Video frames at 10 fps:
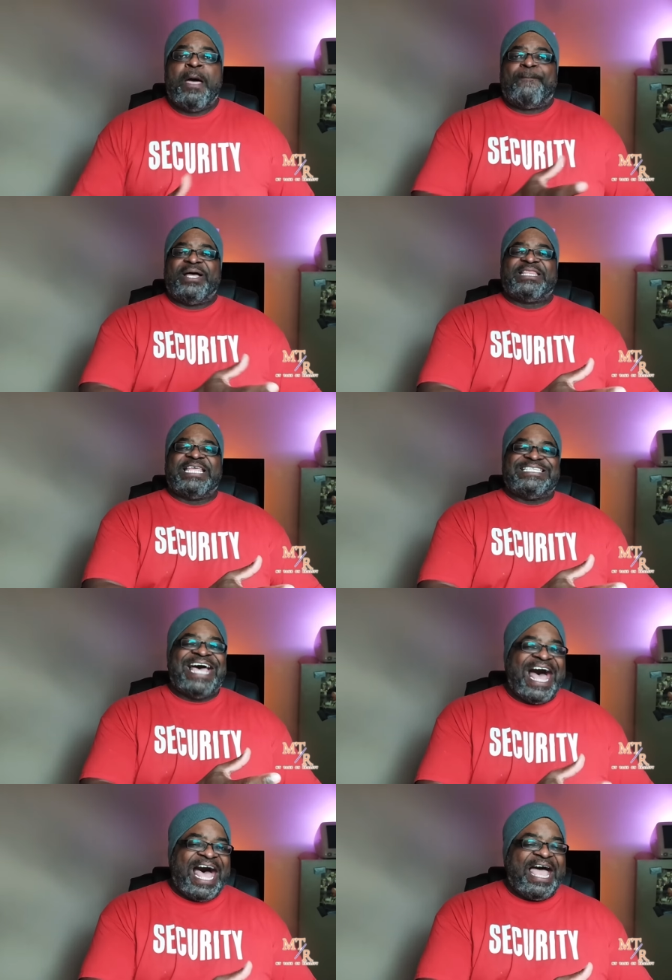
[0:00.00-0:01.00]
But the
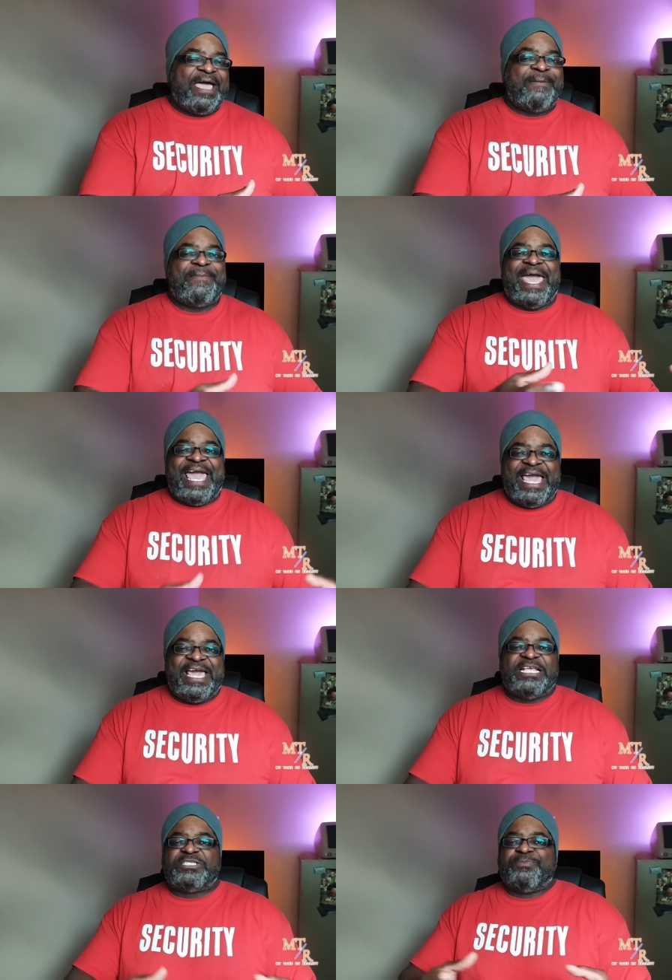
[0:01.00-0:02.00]
time,
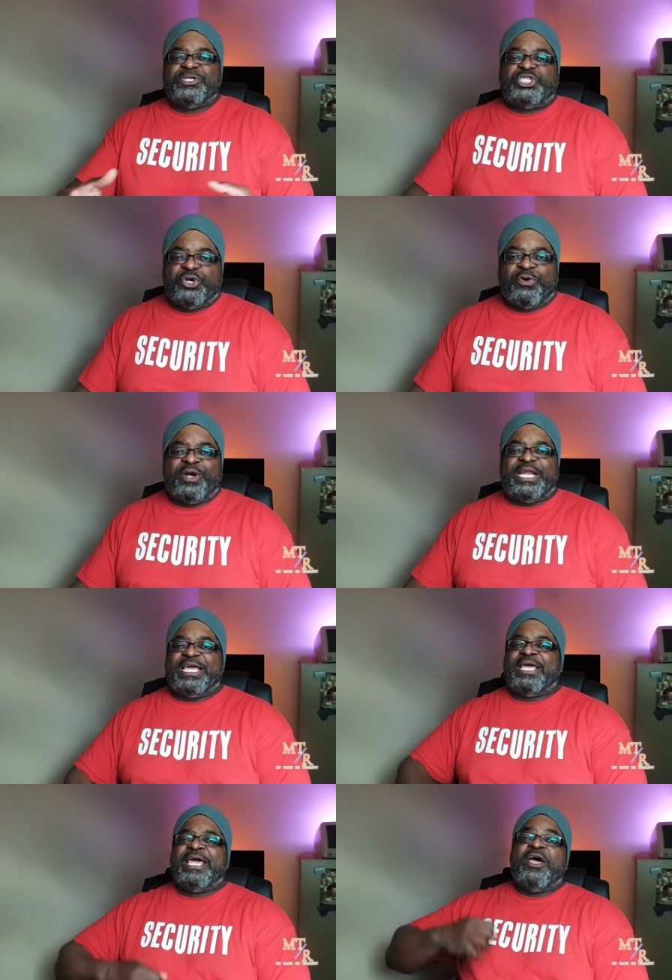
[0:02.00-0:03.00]
age, maturity,